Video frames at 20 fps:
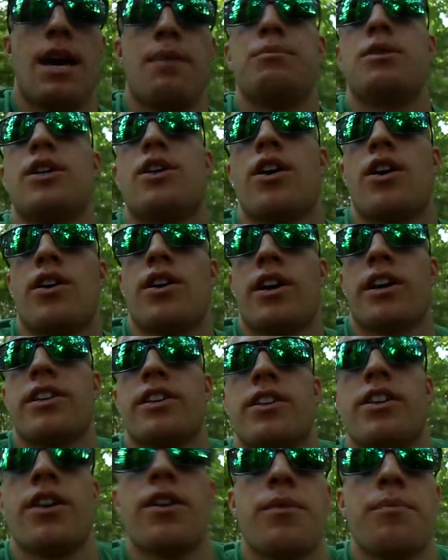MD Car
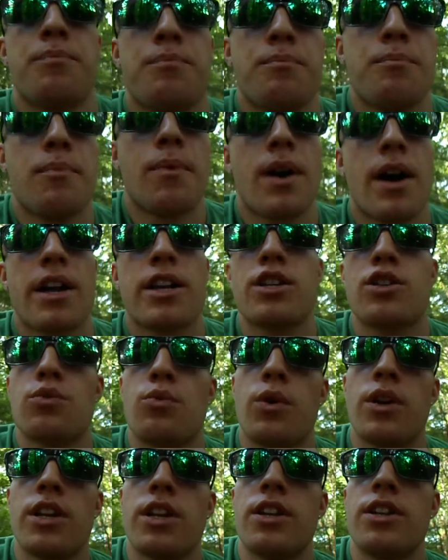Doctor here. I
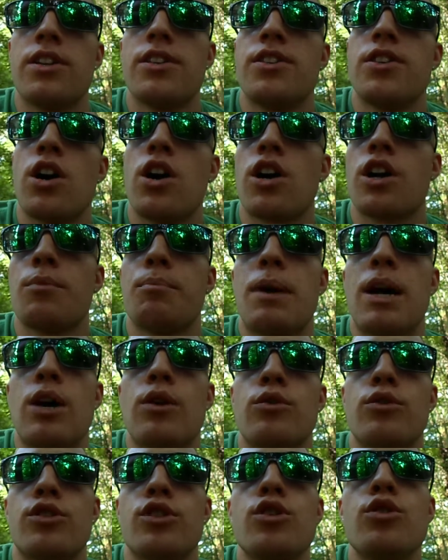just wanted to talk
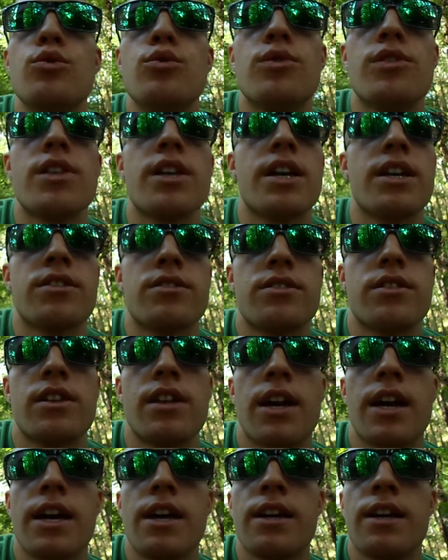about two things
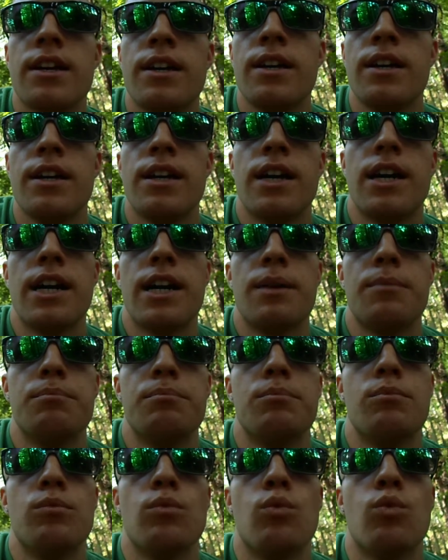today.
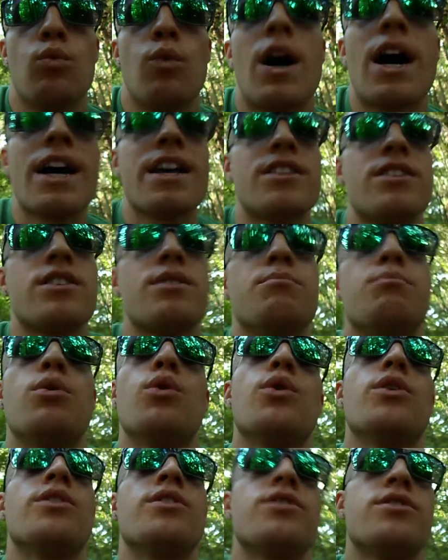Why it's
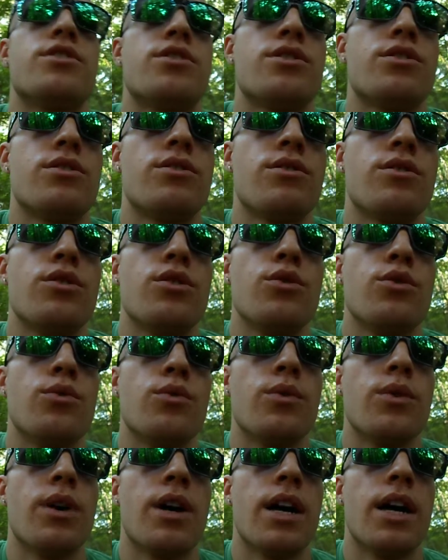important
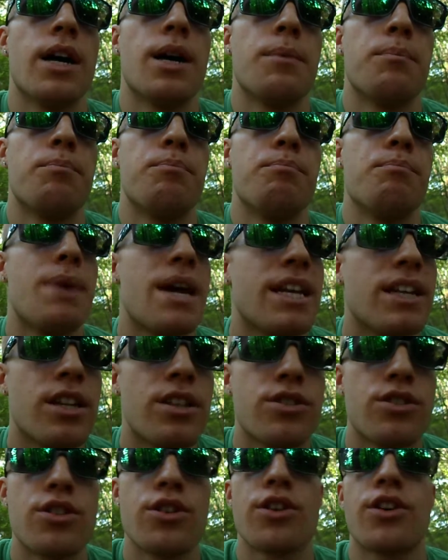to
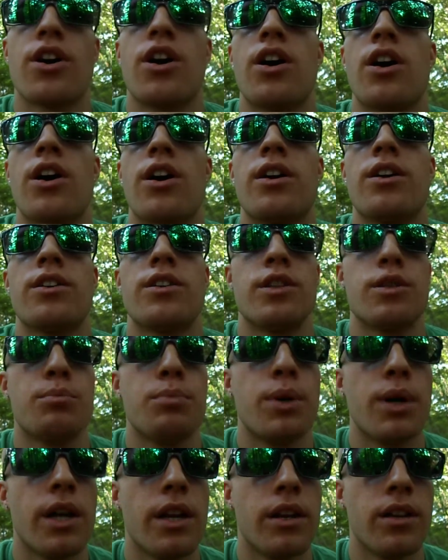maintenance your car and to
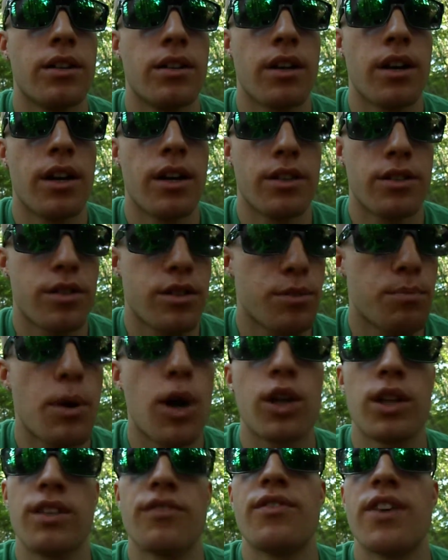put a
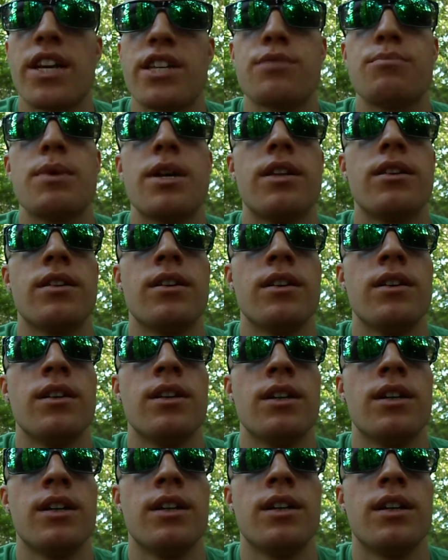small investment
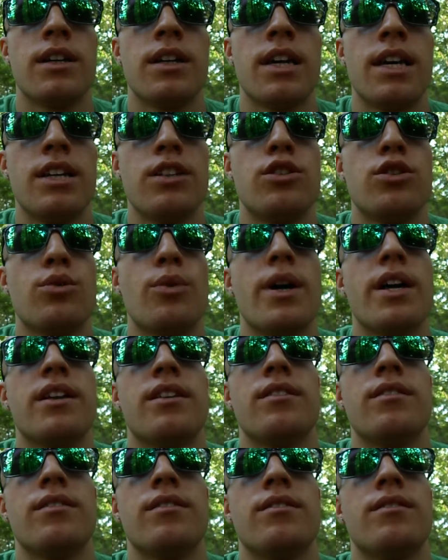into it,
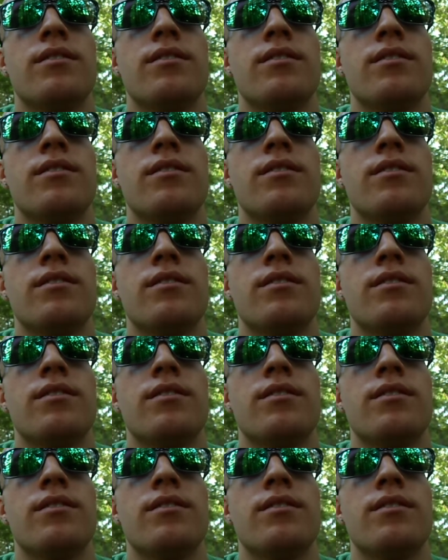